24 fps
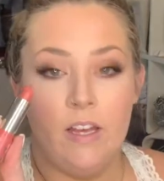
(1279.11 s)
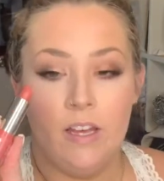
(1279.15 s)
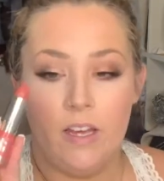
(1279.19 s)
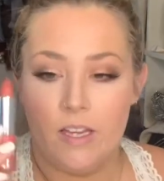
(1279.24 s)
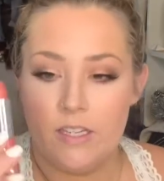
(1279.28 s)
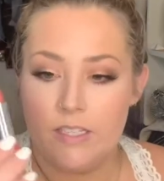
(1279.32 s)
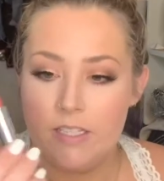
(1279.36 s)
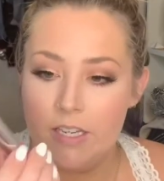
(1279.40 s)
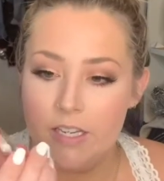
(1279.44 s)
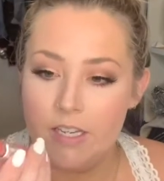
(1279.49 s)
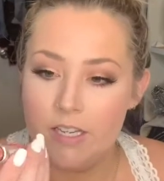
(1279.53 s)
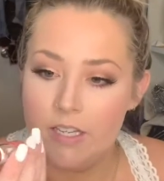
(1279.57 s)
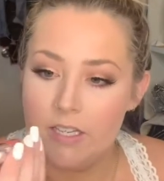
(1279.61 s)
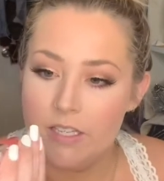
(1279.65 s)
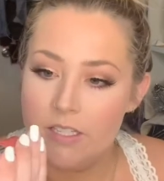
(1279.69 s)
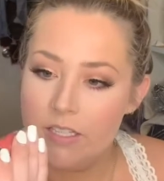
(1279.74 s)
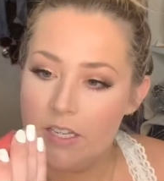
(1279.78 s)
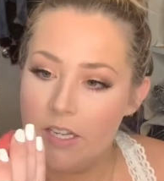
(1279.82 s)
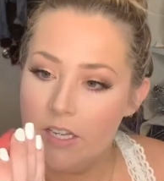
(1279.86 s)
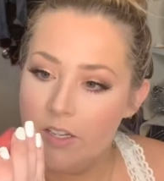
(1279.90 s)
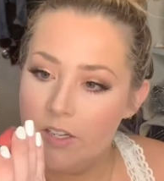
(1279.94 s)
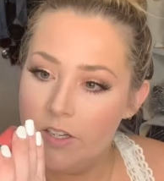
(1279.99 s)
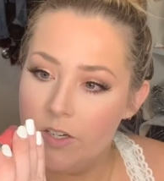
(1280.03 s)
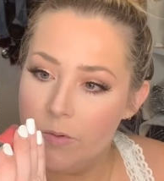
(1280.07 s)
I take this
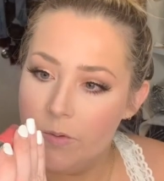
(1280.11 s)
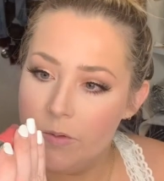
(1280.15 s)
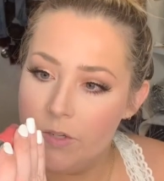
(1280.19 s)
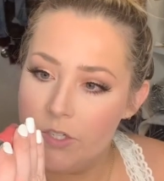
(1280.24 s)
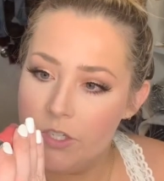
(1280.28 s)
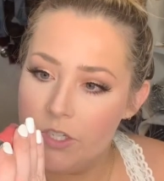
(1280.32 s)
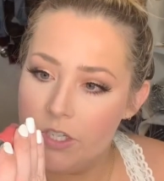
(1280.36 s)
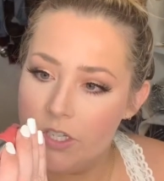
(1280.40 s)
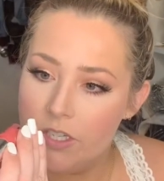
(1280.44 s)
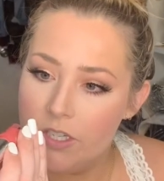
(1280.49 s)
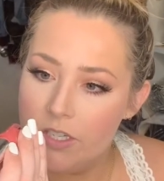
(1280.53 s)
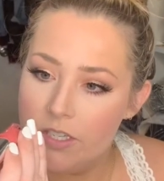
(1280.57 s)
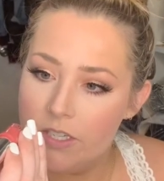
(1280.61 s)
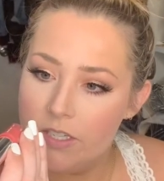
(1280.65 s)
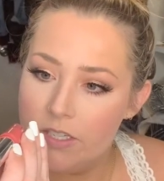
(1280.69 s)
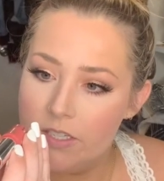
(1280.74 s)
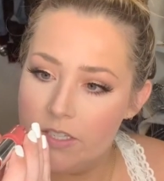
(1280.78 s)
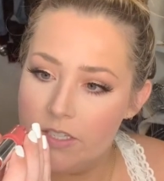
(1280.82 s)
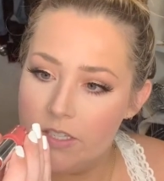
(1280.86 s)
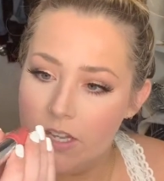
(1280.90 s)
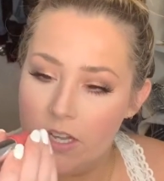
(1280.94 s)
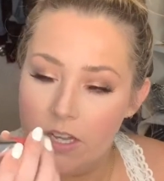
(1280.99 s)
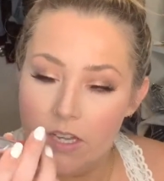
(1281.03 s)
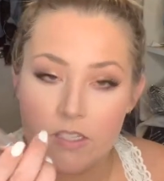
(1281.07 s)
color, which
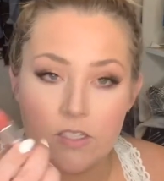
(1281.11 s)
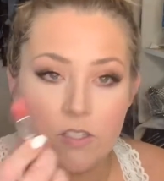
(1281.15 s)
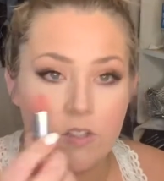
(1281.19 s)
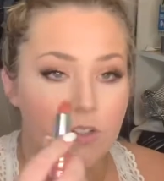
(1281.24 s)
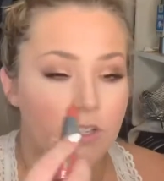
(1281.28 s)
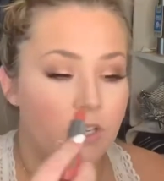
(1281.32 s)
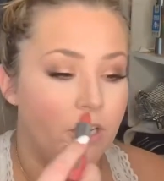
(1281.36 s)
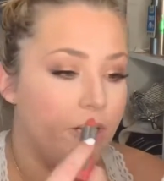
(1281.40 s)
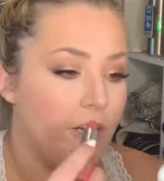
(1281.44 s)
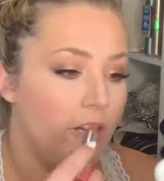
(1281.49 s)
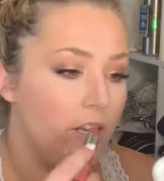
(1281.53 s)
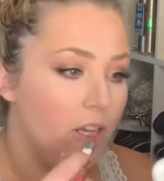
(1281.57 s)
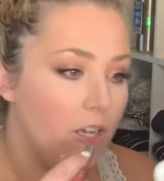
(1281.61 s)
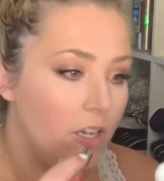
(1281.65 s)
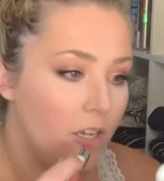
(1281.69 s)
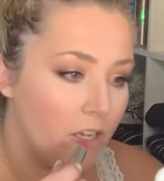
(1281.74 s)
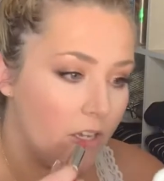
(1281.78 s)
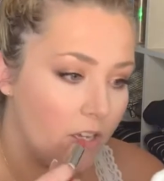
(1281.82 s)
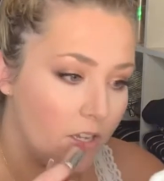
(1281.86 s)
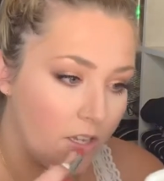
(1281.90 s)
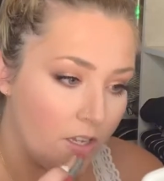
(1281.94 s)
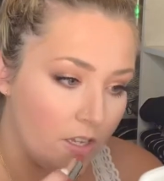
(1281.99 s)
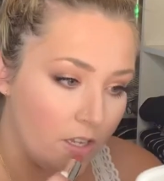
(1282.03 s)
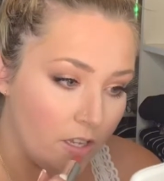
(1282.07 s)
is Hustle Honey,
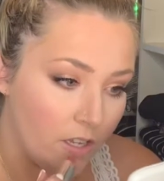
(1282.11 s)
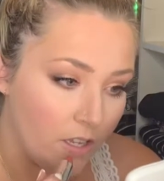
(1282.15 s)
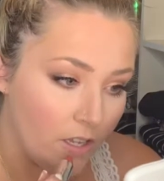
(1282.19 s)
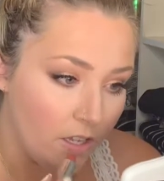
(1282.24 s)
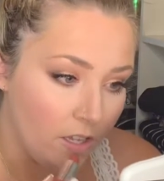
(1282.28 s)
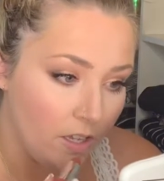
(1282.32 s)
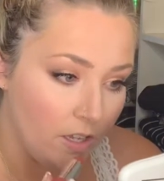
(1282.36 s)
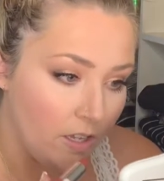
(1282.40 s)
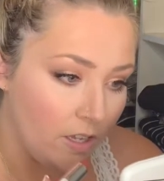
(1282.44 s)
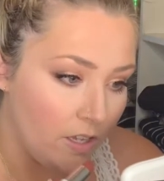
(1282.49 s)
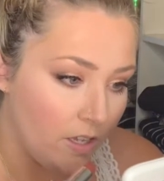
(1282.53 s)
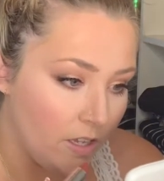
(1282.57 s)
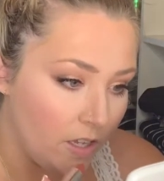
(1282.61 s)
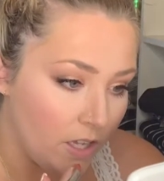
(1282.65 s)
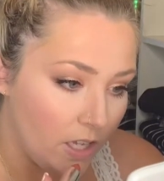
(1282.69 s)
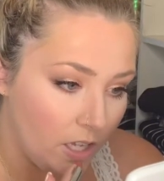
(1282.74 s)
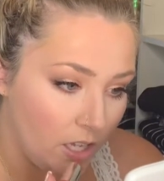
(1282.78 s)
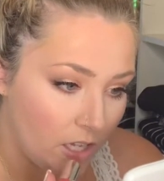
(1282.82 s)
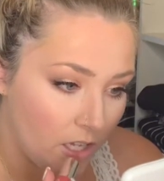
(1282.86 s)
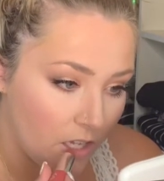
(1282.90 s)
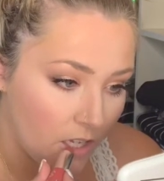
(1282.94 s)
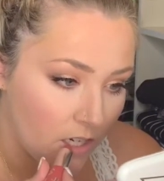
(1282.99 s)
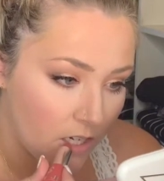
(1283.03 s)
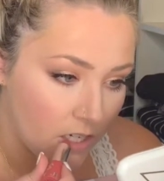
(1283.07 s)

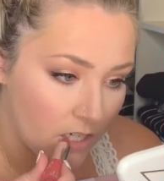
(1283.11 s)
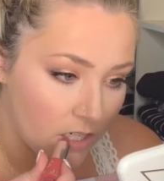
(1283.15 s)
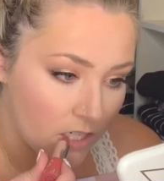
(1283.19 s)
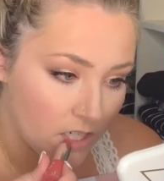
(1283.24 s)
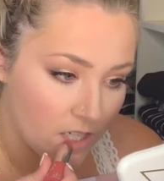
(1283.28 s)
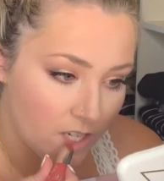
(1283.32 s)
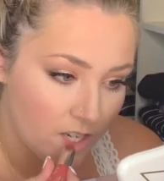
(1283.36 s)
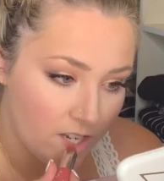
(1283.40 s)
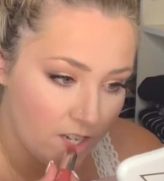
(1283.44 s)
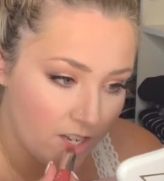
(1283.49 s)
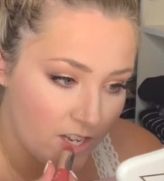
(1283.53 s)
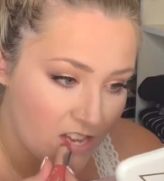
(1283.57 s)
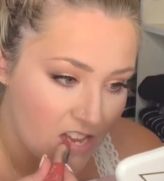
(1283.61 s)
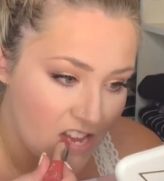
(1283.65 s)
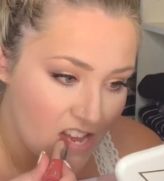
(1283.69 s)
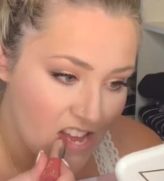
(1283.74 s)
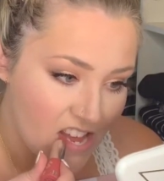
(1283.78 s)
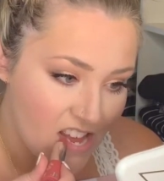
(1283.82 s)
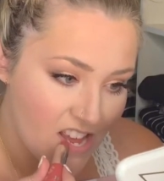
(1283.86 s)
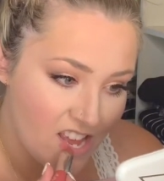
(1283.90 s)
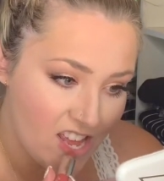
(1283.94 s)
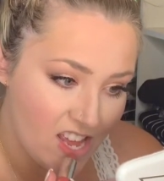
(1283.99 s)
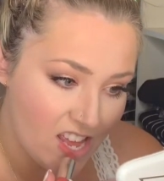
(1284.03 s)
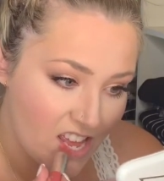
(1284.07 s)
and
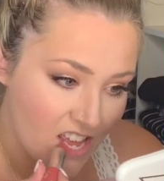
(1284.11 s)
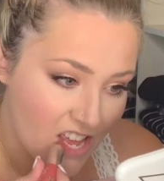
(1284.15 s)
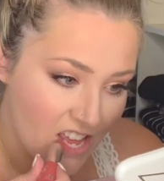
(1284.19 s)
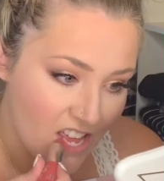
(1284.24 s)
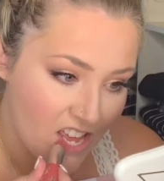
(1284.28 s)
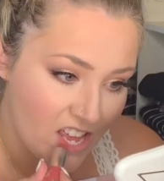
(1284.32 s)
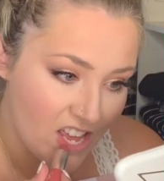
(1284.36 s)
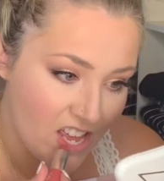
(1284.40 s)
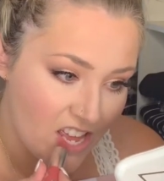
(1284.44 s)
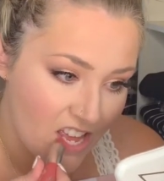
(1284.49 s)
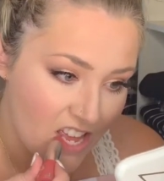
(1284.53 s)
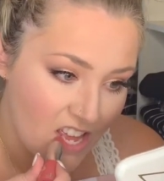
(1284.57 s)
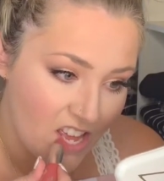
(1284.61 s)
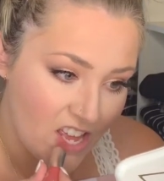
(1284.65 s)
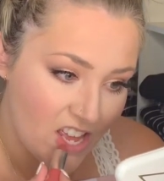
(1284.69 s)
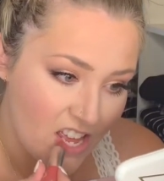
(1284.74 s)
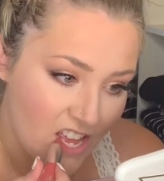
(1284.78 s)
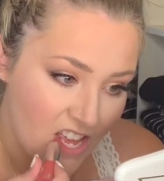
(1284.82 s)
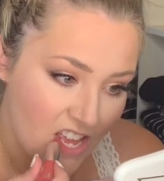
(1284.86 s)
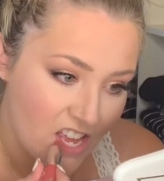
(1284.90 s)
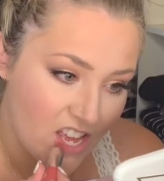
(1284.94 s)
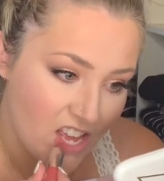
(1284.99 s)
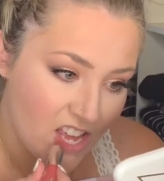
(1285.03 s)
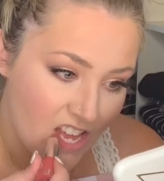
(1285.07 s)
I
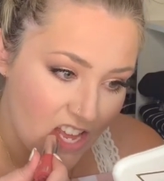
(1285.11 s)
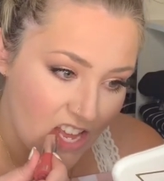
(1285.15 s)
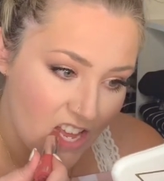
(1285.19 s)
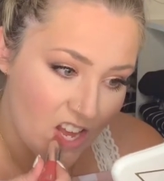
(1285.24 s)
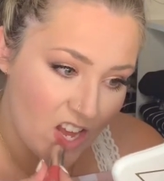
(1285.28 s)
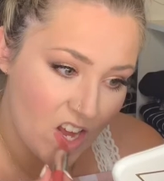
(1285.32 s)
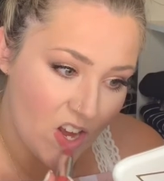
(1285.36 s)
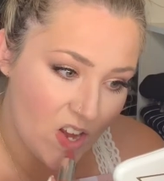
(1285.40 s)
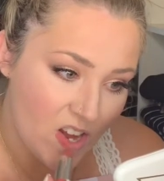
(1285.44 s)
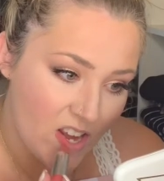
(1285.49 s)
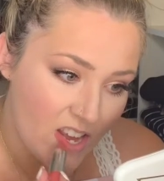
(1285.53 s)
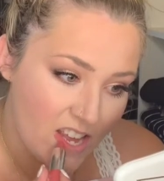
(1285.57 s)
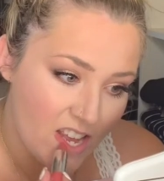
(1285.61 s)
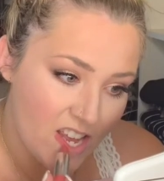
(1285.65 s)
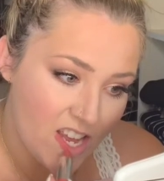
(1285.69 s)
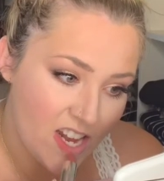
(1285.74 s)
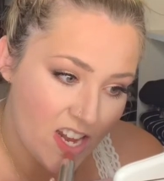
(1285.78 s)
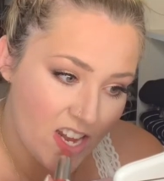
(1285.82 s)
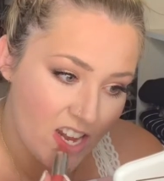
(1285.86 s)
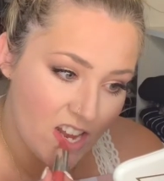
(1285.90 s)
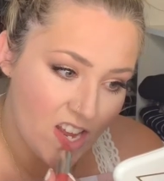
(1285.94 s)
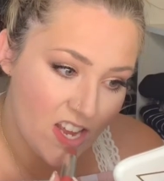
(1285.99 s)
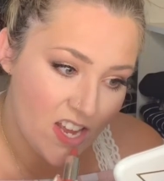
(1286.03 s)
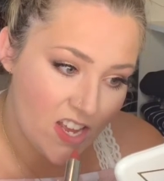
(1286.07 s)
go
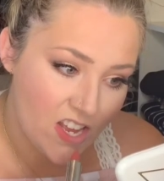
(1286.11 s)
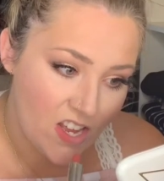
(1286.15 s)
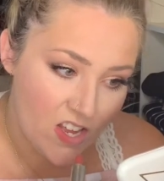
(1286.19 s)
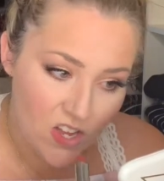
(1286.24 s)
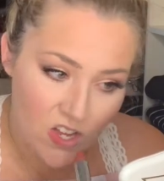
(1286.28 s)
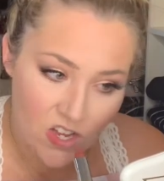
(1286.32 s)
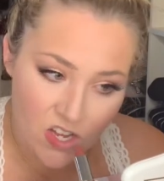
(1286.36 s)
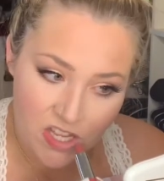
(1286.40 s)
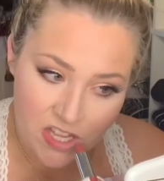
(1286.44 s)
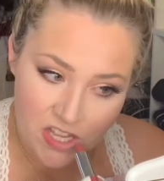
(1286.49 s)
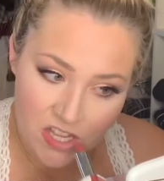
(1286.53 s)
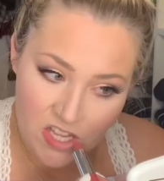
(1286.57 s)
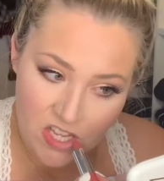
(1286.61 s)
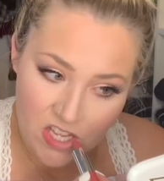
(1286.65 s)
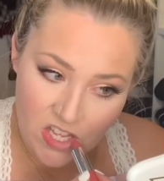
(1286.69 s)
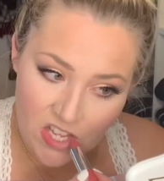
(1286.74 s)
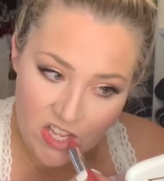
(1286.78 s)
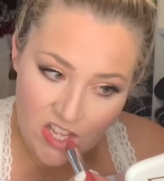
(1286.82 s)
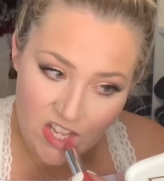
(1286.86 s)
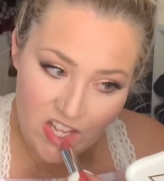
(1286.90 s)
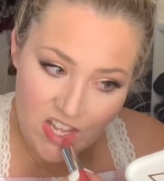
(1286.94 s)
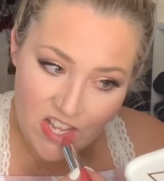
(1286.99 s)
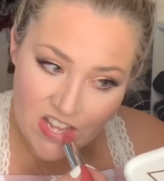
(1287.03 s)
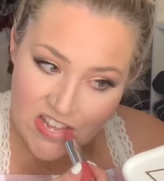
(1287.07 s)
in on
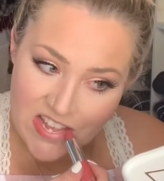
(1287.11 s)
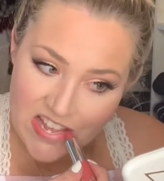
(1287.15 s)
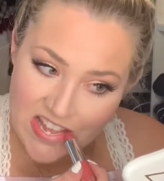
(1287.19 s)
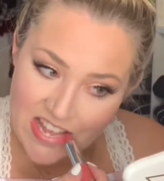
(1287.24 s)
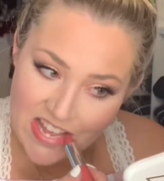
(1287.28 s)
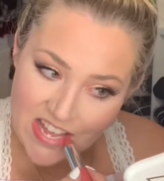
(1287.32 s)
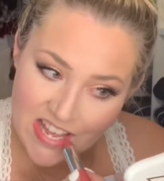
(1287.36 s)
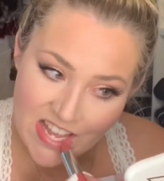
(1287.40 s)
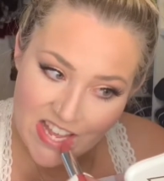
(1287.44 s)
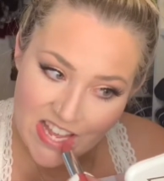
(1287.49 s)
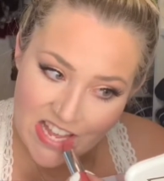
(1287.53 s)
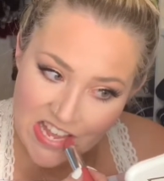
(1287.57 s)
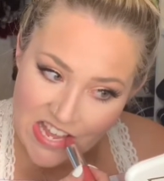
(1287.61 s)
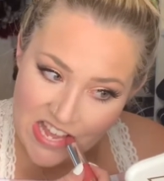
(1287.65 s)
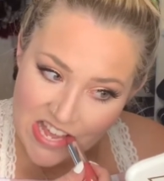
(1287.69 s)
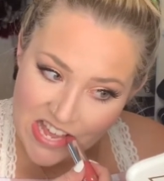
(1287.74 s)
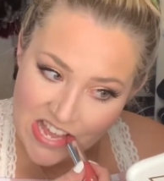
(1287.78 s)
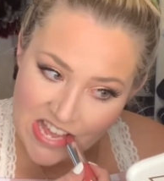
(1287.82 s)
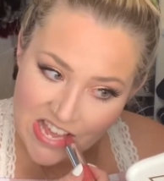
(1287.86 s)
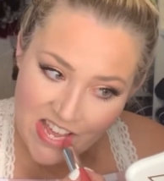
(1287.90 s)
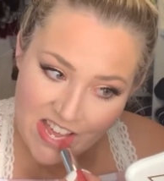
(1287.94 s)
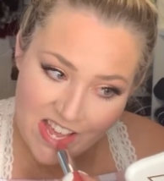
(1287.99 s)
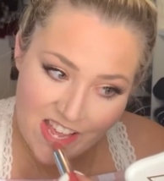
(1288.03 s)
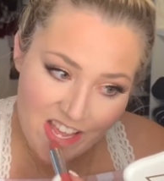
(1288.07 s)
the
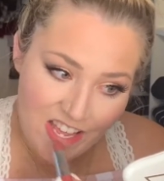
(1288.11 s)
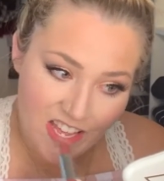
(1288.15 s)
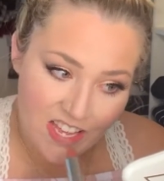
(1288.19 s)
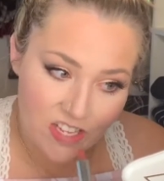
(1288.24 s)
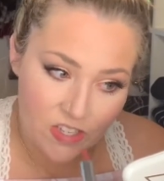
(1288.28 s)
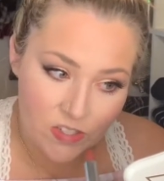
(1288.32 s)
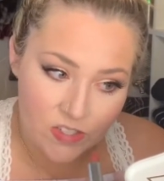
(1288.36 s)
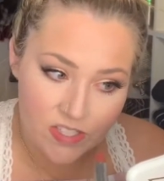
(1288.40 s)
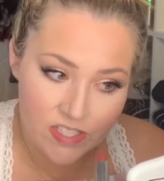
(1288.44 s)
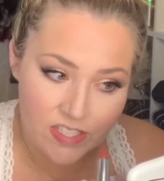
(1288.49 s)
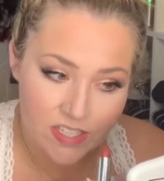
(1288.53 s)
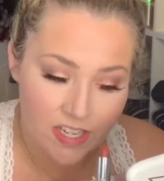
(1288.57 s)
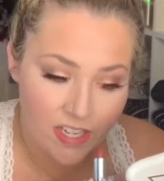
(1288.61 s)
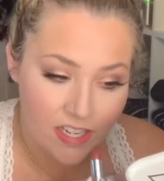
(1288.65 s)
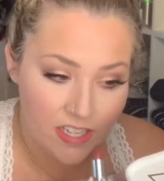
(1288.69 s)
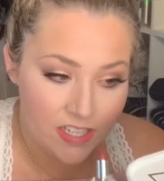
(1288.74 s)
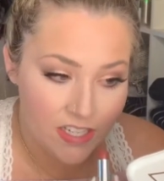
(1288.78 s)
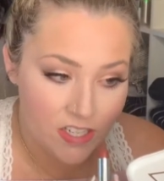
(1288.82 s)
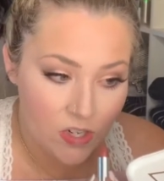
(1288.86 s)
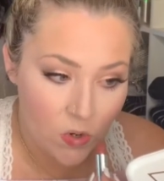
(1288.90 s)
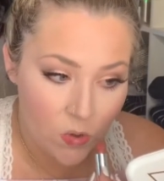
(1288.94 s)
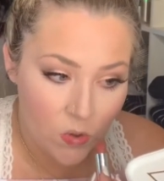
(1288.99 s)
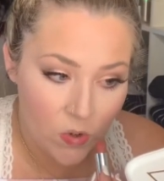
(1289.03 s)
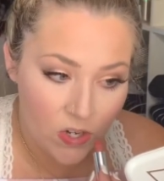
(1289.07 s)

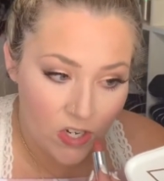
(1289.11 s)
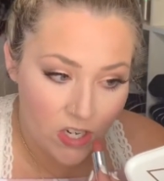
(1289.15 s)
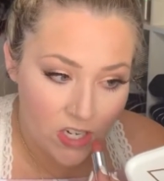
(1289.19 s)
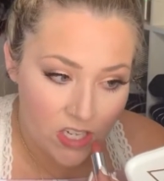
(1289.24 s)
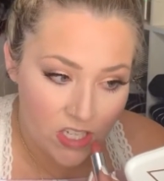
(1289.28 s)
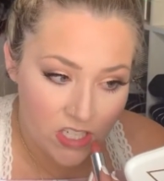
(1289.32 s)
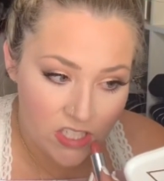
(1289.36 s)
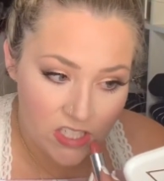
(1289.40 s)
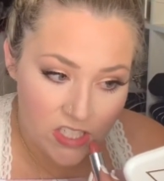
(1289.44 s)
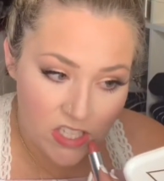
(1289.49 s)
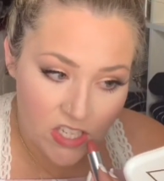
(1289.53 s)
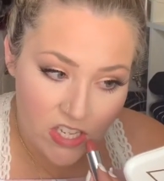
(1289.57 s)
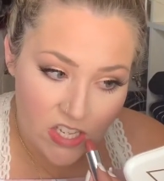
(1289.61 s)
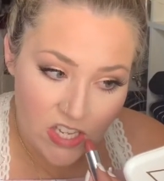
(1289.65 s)
outside corners